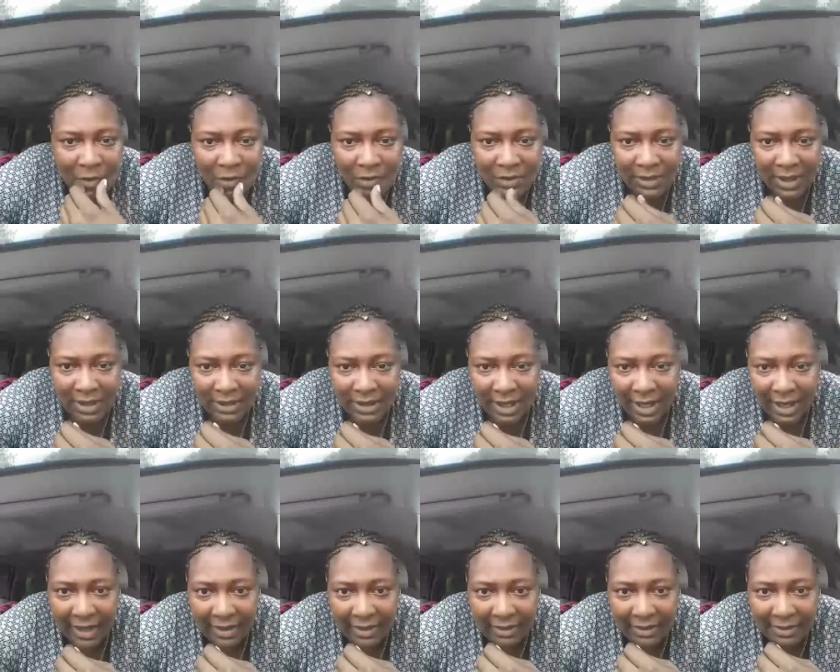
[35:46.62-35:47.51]
You seen
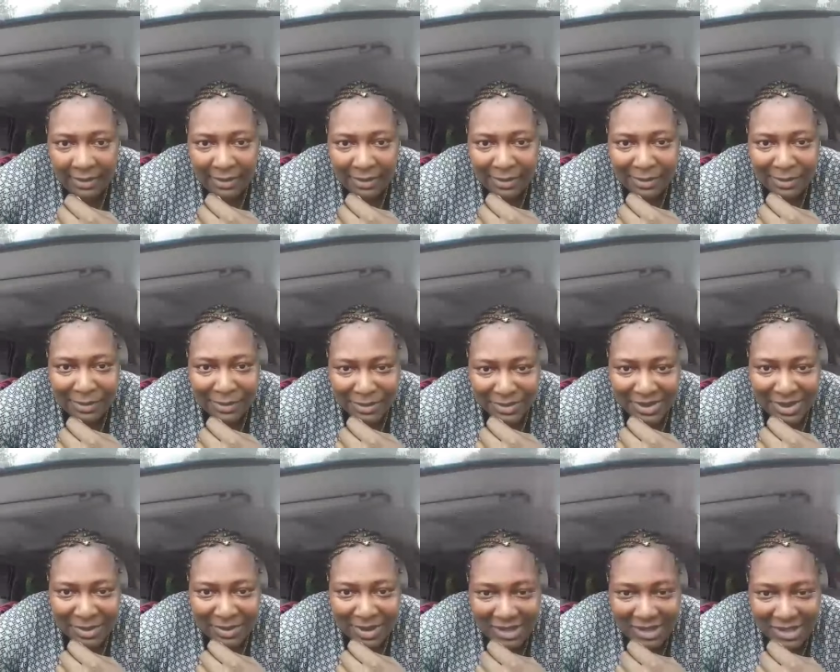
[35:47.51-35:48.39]
that? You
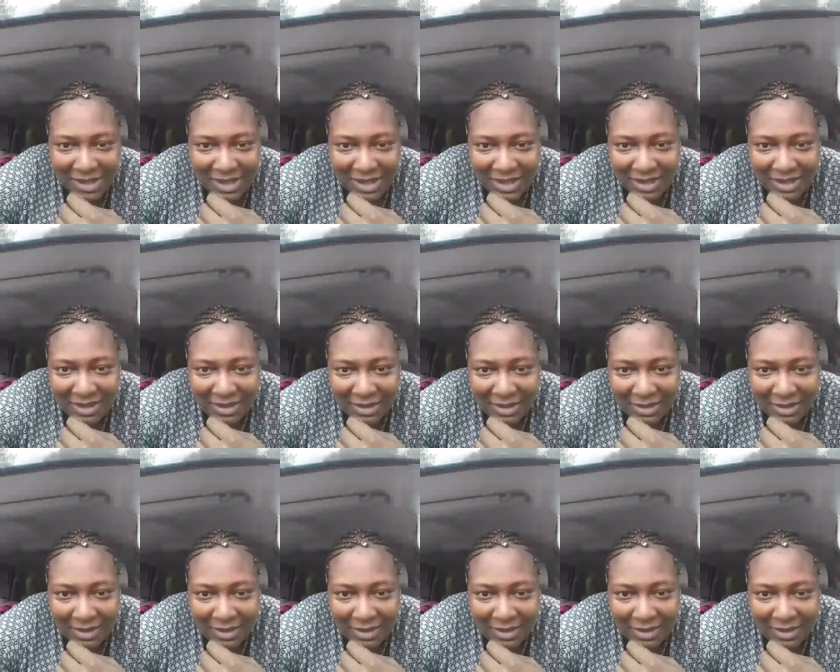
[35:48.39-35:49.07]
seen what I just did?